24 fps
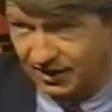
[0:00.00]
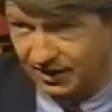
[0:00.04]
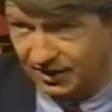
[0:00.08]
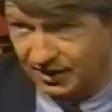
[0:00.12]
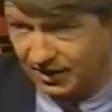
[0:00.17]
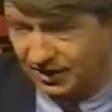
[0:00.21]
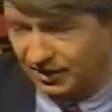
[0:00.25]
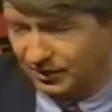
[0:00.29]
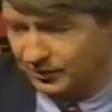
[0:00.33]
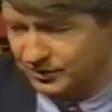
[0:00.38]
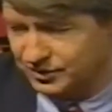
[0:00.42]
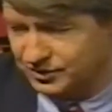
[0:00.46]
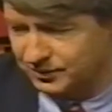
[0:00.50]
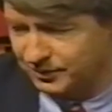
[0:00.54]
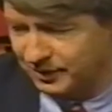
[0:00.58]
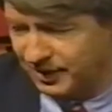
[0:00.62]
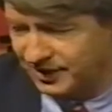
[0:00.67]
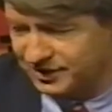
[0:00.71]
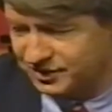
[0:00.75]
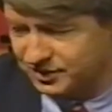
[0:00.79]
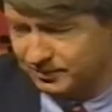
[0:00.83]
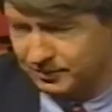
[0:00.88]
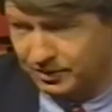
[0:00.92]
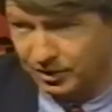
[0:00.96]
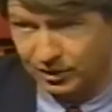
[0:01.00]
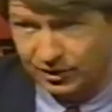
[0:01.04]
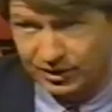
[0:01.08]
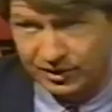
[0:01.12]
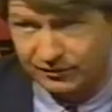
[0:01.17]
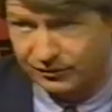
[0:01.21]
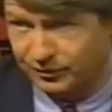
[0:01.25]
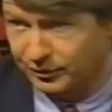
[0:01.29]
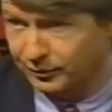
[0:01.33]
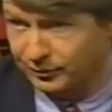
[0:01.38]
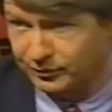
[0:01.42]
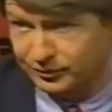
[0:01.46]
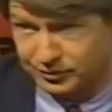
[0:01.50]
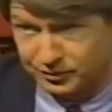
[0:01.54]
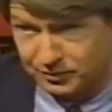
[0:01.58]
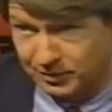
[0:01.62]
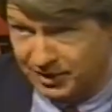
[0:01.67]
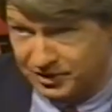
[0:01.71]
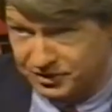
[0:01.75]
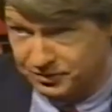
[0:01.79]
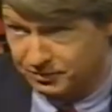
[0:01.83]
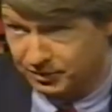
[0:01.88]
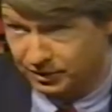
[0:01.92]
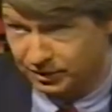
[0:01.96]
a responsibility, if the
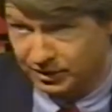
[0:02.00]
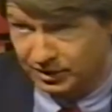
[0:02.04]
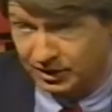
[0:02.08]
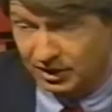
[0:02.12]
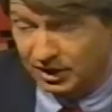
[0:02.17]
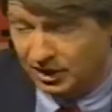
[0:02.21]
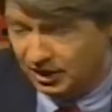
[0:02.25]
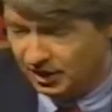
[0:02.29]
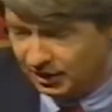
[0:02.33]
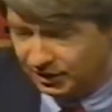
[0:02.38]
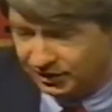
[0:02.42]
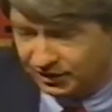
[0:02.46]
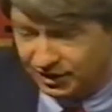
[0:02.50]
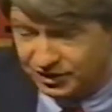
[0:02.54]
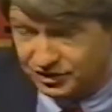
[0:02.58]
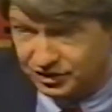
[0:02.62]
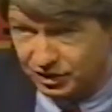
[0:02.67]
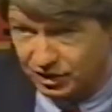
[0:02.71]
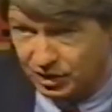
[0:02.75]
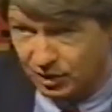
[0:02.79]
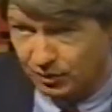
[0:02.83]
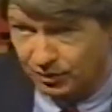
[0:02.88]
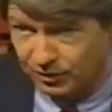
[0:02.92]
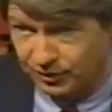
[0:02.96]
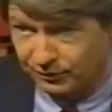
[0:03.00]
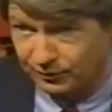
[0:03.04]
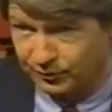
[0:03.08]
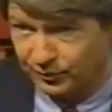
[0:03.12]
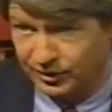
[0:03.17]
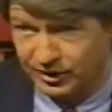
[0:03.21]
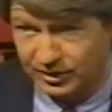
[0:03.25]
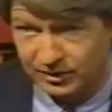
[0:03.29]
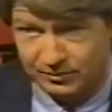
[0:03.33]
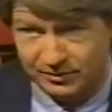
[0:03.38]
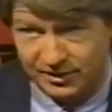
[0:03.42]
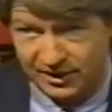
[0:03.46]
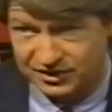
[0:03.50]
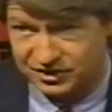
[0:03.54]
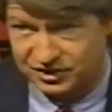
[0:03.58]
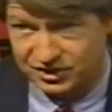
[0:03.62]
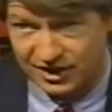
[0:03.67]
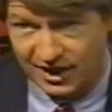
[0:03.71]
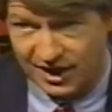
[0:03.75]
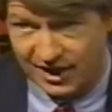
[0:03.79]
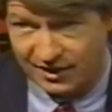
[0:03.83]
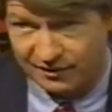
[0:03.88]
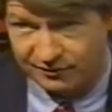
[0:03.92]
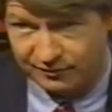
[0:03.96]
responsibility doesn't go with the freedom, that's
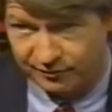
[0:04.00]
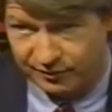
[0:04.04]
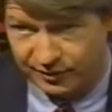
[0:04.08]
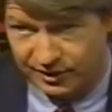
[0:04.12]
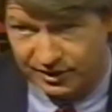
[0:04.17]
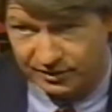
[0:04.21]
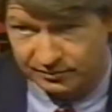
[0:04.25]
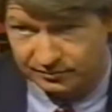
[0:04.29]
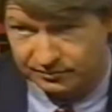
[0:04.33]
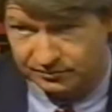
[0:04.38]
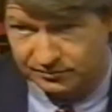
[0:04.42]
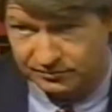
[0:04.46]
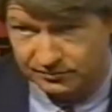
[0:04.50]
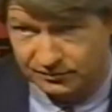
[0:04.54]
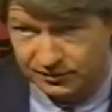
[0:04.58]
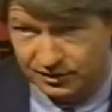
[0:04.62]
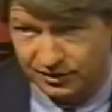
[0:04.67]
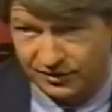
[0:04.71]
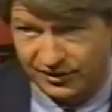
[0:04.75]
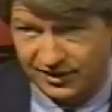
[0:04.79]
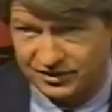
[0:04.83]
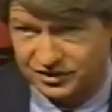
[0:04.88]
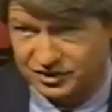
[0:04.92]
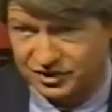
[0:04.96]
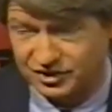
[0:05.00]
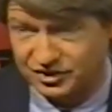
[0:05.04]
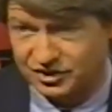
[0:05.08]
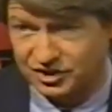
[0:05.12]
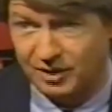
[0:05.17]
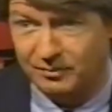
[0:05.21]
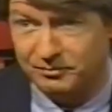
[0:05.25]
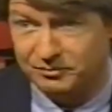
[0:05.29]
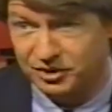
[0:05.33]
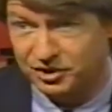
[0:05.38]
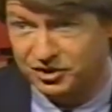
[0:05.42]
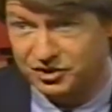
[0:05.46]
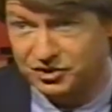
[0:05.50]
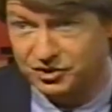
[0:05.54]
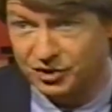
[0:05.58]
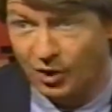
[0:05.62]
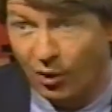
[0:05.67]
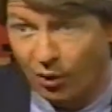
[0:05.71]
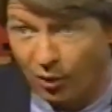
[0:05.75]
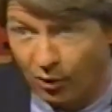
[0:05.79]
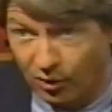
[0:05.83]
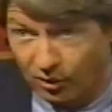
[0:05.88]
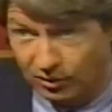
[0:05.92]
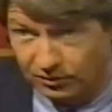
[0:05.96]
not a freedom. That's just something you
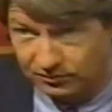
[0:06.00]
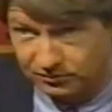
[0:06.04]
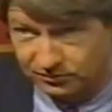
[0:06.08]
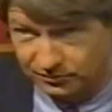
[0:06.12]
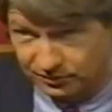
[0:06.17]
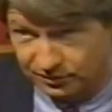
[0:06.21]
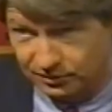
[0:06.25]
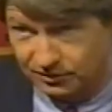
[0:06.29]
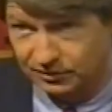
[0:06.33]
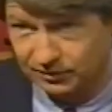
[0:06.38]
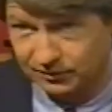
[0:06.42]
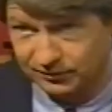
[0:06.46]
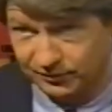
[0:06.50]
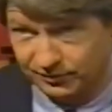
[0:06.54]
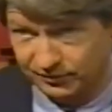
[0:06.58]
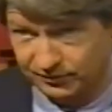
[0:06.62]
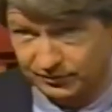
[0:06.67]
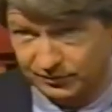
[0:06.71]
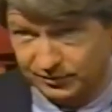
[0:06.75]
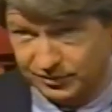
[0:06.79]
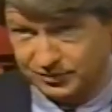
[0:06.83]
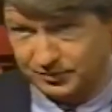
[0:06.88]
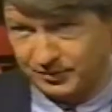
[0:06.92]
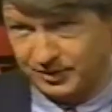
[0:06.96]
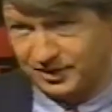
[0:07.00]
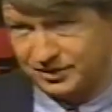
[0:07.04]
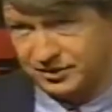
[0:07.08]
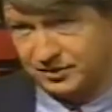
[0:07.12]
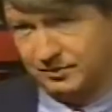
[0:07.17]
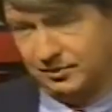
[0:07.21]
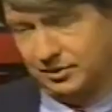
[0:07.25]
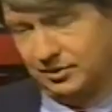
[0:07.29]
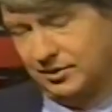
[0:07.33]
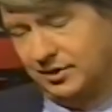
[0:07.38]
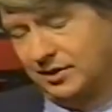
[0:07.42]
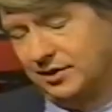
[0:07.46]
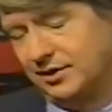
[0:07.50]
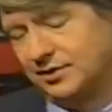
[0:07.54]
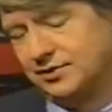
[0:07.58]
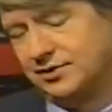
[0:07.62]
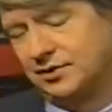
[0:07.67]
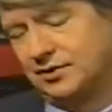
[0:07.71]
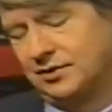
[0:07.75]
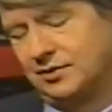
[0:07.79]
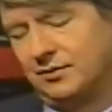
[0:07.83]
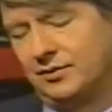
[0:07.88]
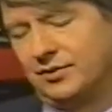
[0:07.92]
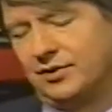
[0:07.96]
stole, if the responsibility
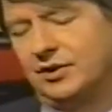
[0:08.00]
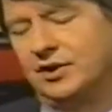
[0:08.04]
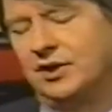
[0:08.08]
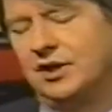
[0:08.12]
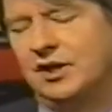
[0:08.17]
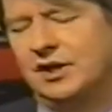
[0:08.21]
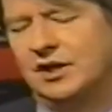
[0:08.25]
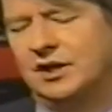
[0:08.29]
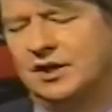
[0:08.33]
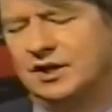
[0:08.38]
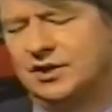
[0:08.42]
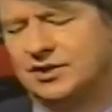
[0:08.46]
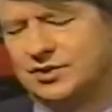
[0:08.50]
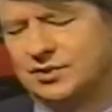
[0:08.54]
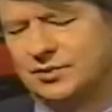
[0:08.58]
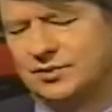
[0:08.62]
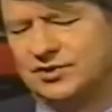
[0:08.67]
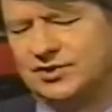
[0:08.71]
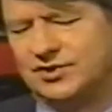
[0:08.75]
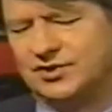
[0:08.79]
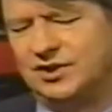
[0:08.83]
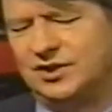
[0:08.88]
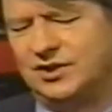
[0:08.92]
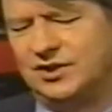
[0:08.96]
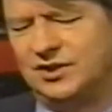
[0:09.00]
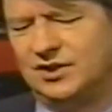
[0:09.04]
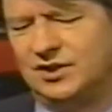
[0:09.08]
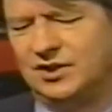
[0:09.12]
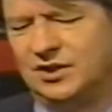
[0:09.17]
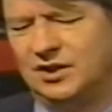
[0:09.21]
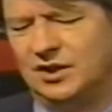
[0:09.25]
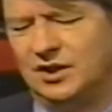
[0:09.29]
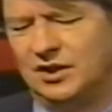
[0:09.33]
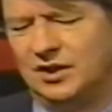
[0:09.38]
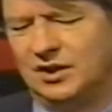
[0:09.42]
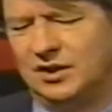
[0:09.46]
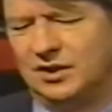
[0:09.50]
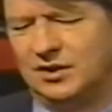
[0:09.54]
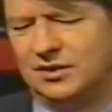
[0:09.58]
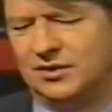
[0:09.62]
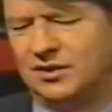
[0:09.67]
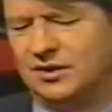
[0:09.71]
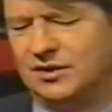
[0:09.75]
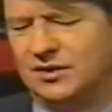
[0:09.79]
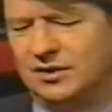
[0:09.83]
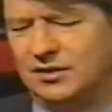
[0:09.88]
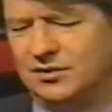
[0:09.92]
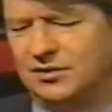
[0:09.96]
doesn't go with it. So we see
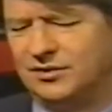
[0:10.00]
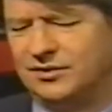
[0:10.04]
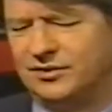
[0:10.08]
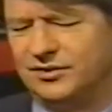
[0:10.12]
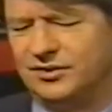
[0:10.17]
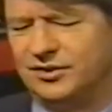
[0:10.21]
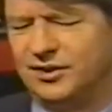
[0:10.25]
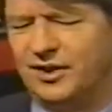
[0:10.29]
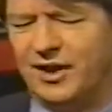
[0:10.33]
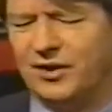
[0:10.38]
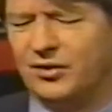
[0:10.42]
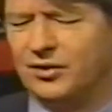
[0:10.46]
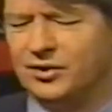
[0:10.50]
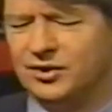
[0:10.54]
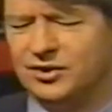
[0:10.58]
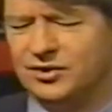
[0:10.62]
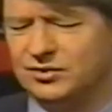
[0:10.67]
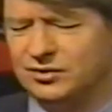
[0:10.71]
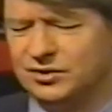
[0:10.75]
not only do